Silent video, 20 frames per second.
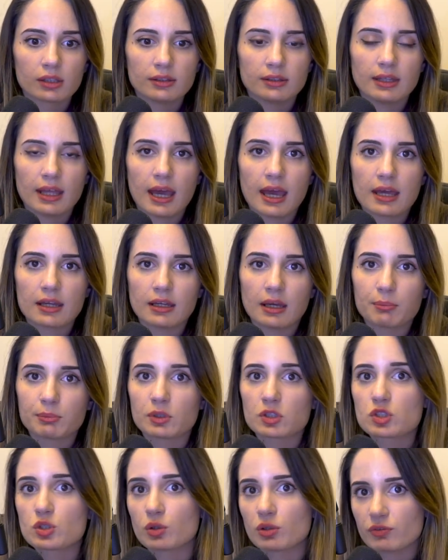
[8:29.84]
Then I'm
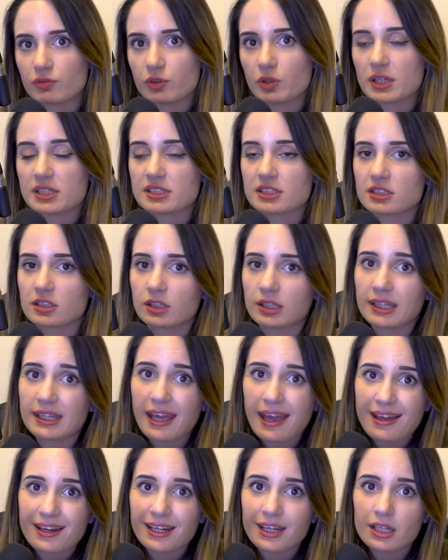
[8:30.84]
not sure if US is gonna
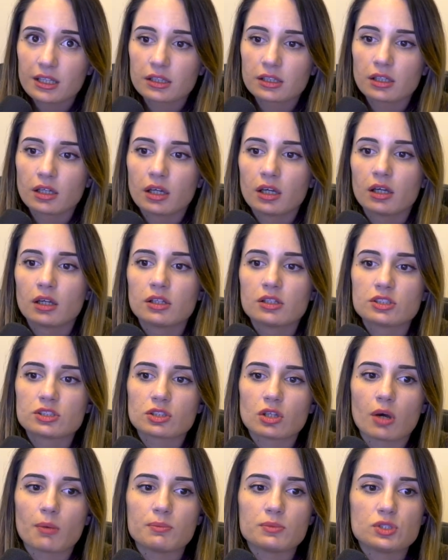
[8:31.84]
get it,
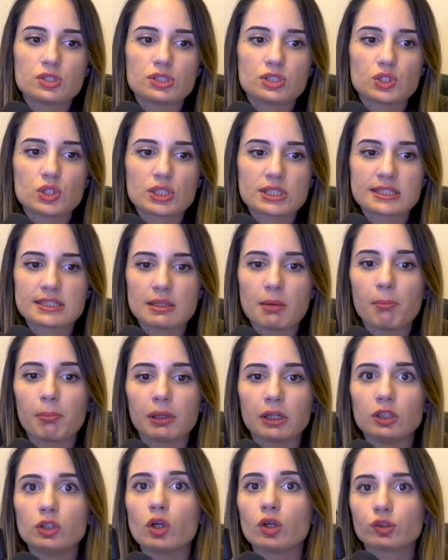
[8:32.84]
so I'm just
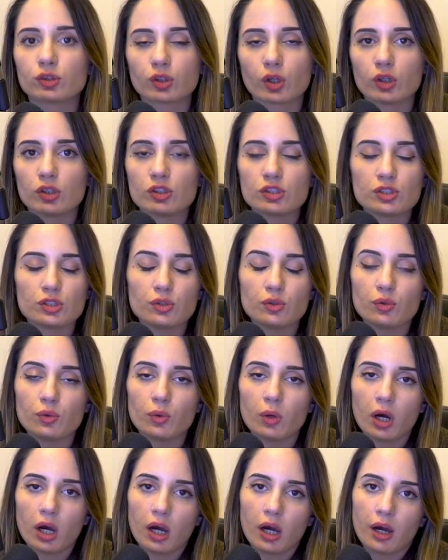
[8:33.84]
simply not going to
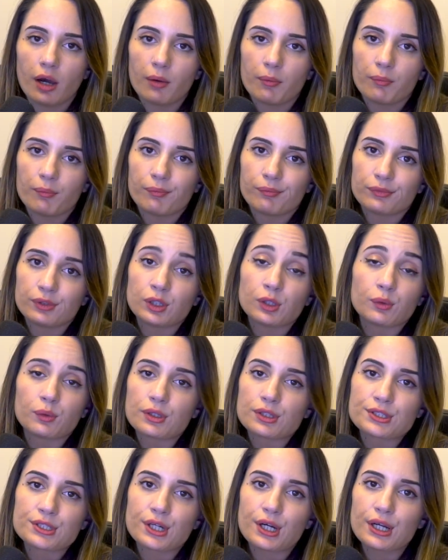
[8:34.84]

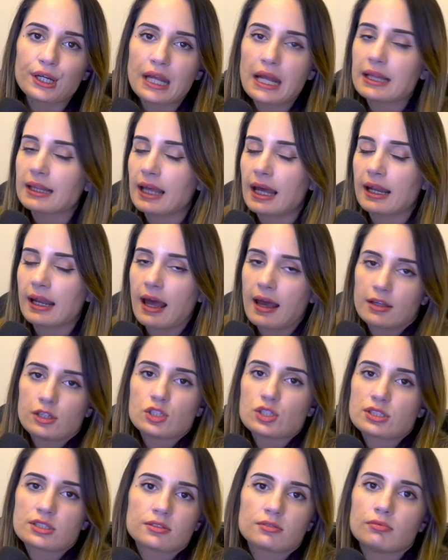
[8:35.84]
return it, and I
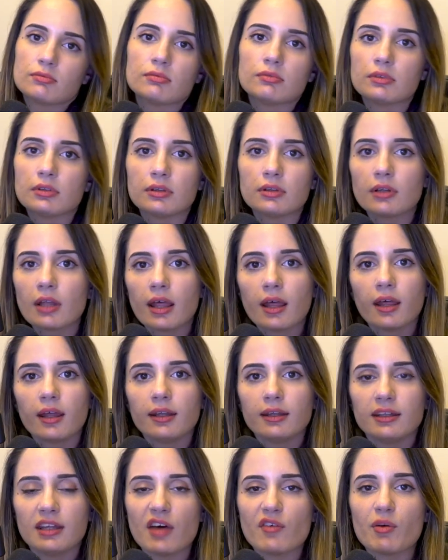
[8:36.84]
just
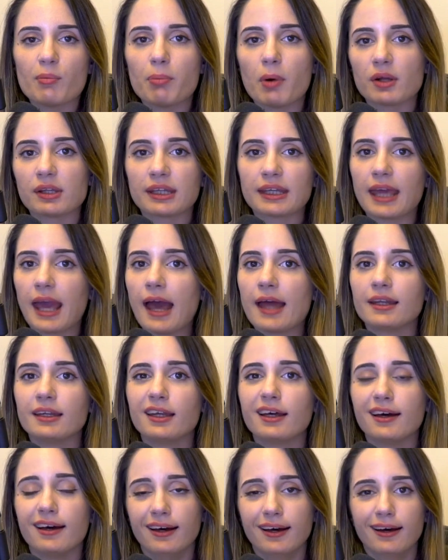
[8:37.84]
never bought again
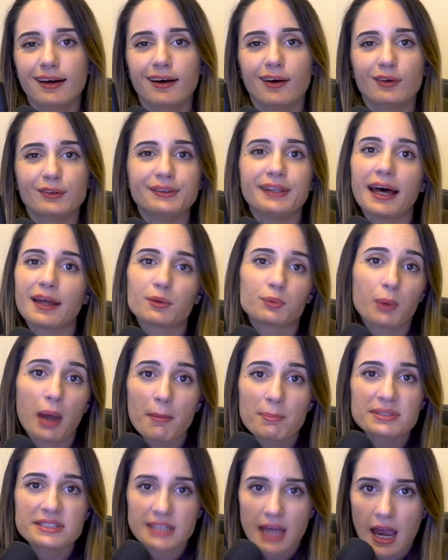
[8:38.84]
on that
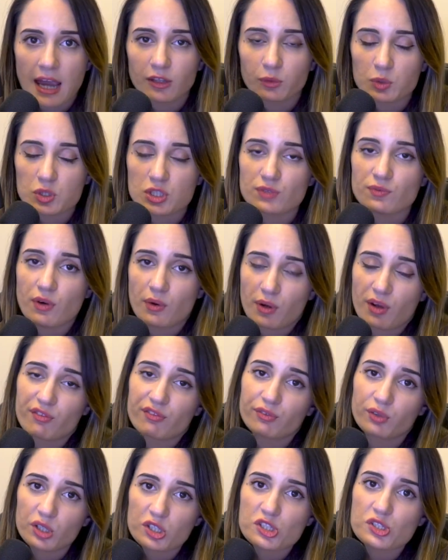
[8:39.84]
website, which is very
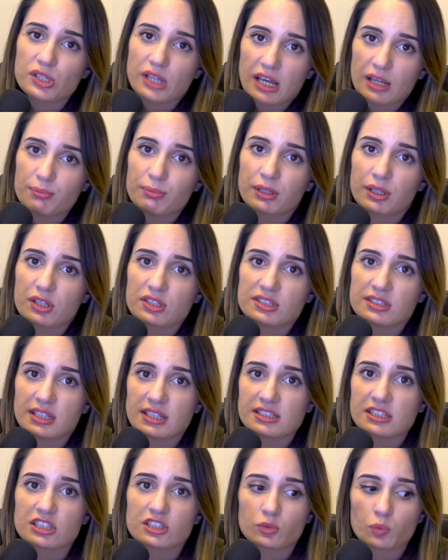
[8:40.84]
unfortunate because
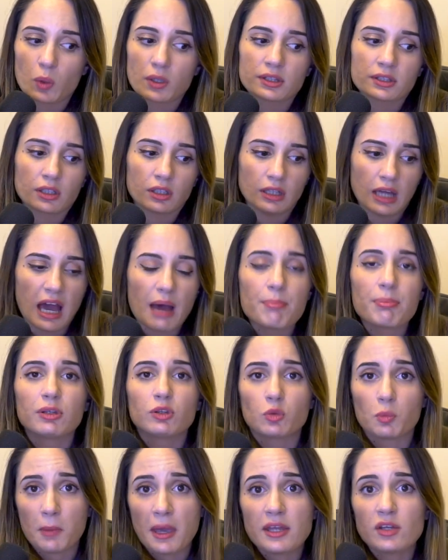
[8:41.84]
this is what's gonna happen
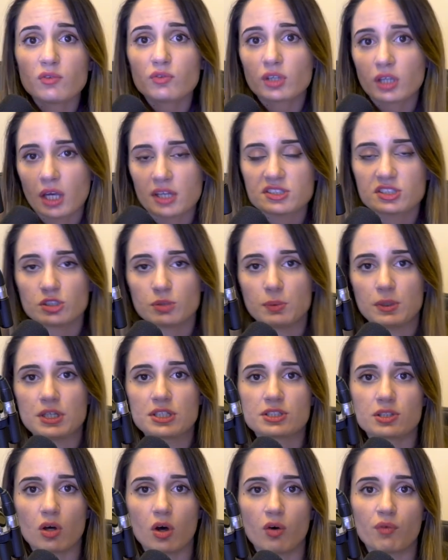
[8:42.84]
to many of the
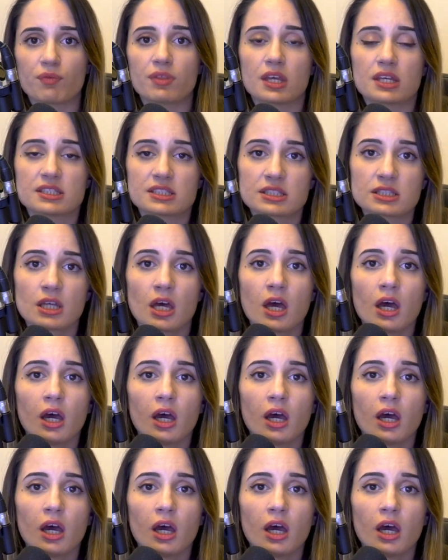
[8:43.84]
customers of this